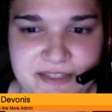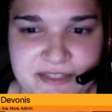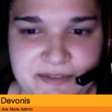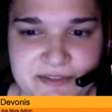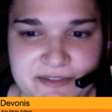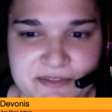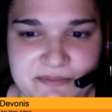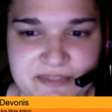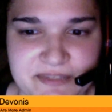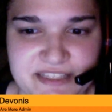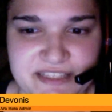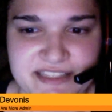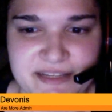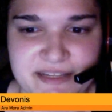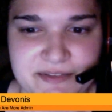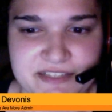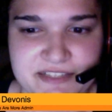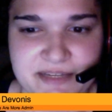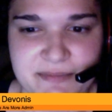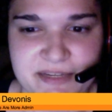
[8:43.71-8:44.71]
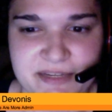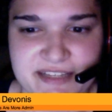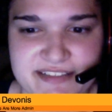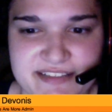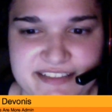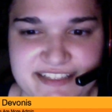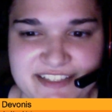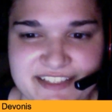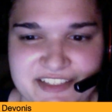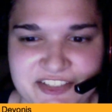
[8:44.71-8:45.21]
me. That was not my
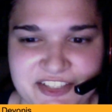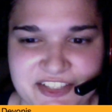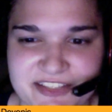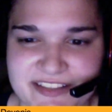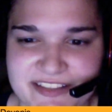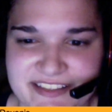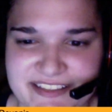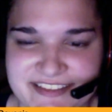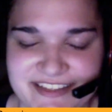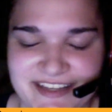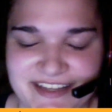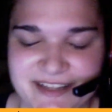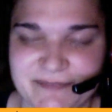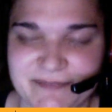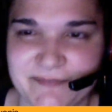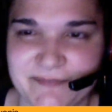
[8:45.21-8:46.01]
intention this time.